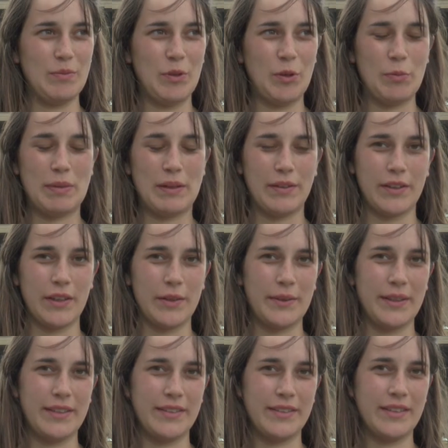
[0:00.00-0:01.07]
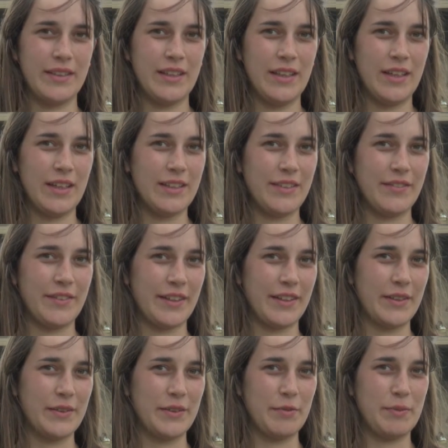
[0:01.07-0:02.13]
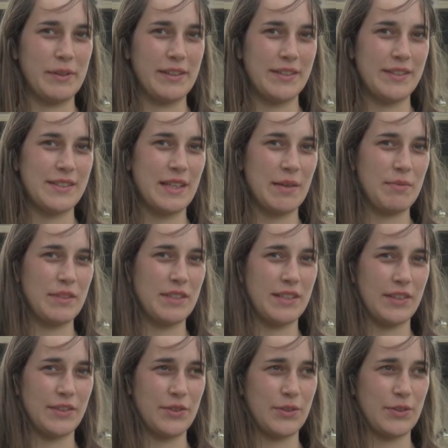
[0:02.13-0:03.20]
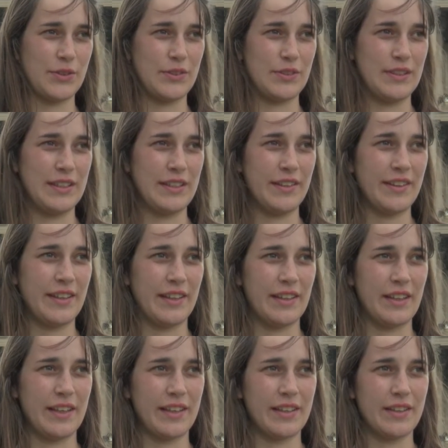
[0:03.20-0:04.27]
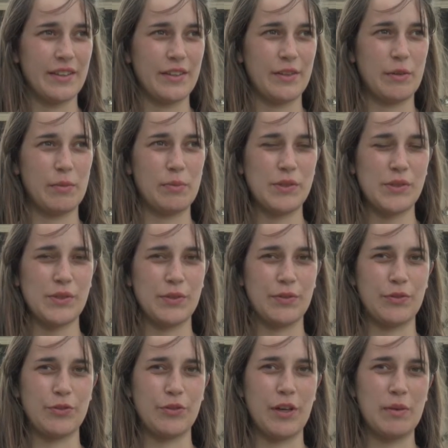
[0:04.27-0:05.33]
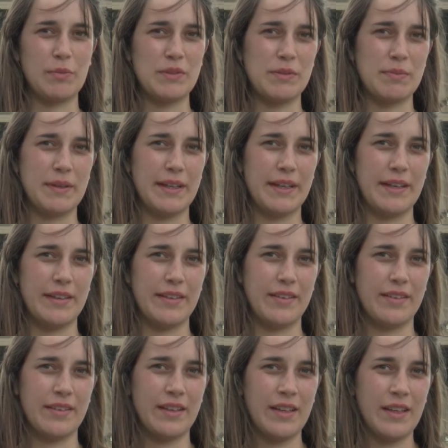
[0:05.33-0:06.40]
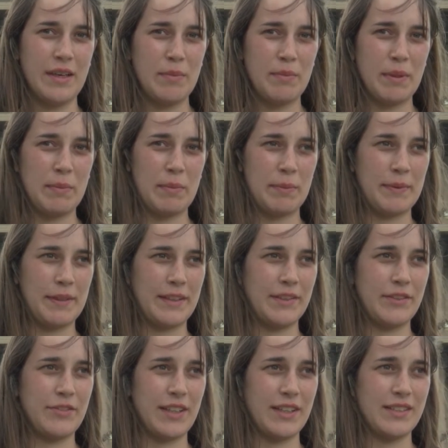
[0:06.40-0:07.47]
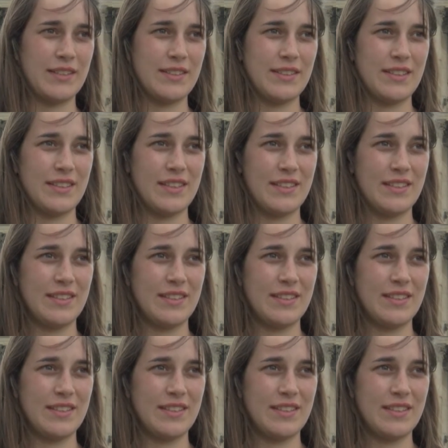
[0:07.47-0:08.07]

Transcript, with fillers: more about going. I don't think I would have been as tempted at all and I think like the numbers sort of dropped a bit and people being interested.